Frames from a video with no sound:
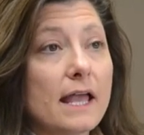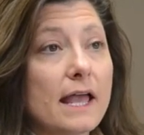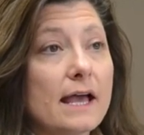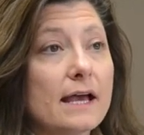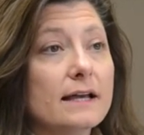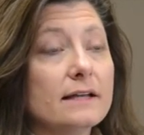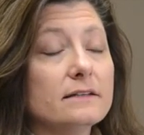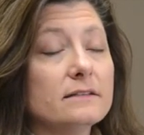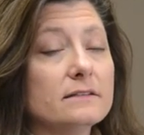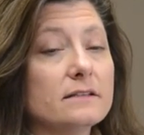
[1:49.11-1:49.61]

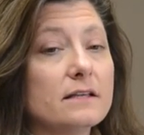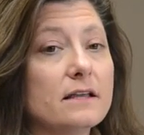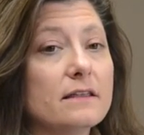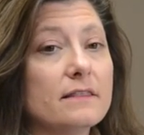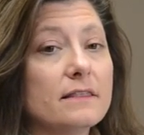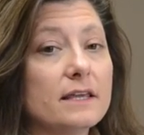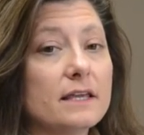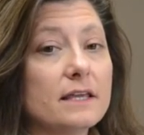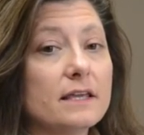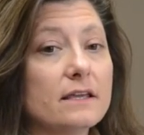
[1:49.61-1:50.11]
And
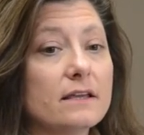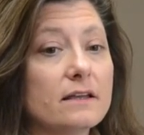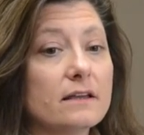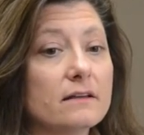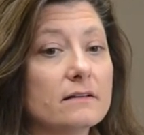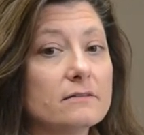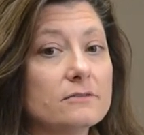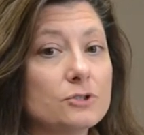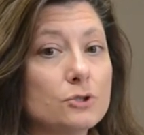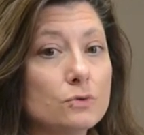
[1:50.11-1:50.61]
the
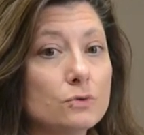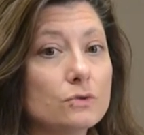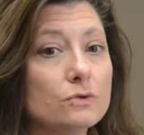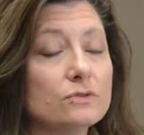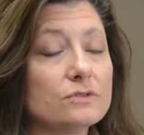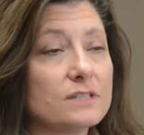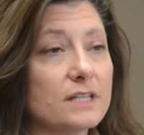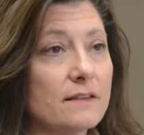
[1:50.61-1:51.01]
tools